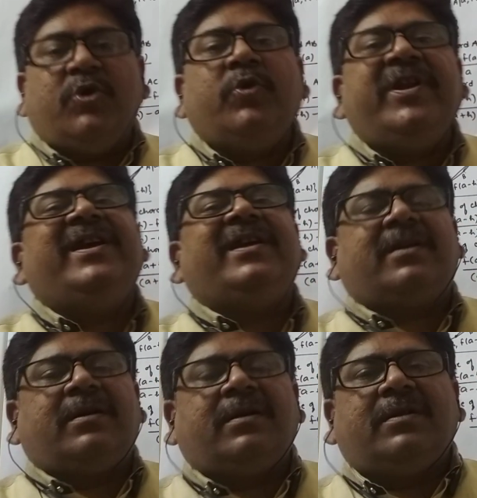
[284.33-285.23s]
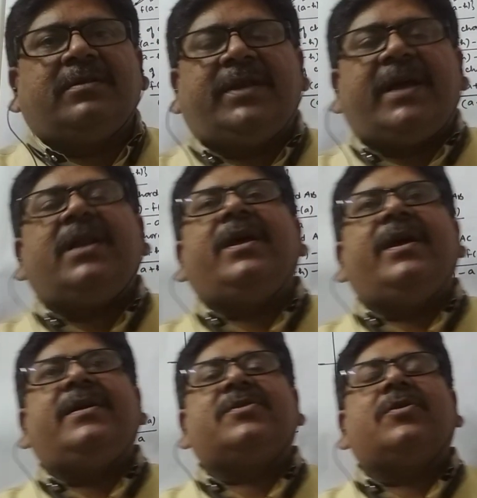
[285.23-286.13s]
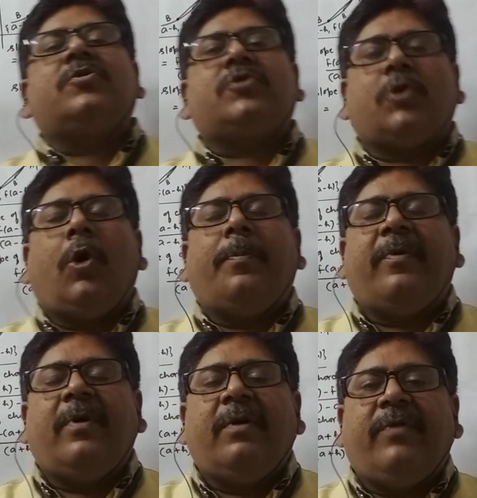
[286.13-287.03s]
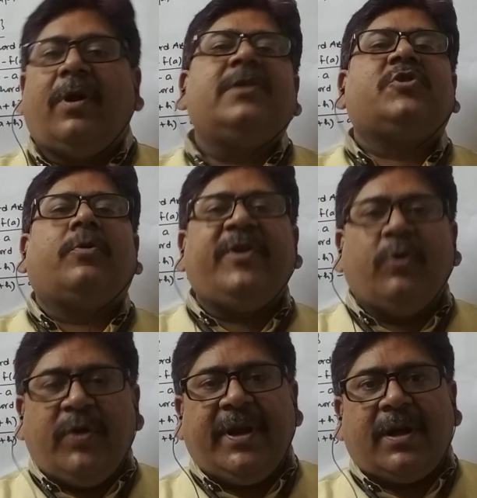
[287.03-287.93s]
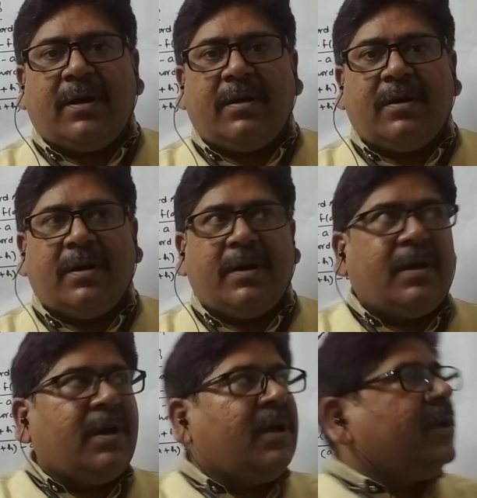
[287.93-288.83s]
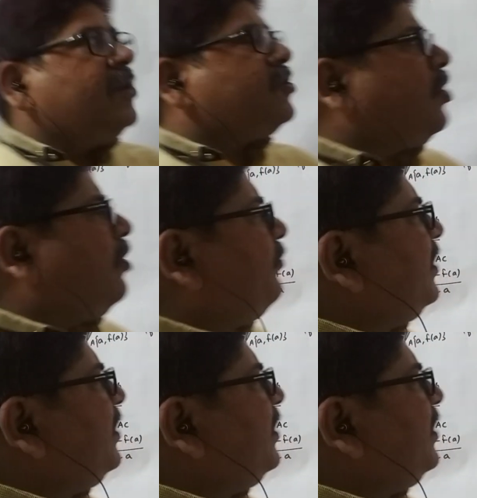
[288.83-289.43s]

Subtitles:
unique, then its slope will also be unique. So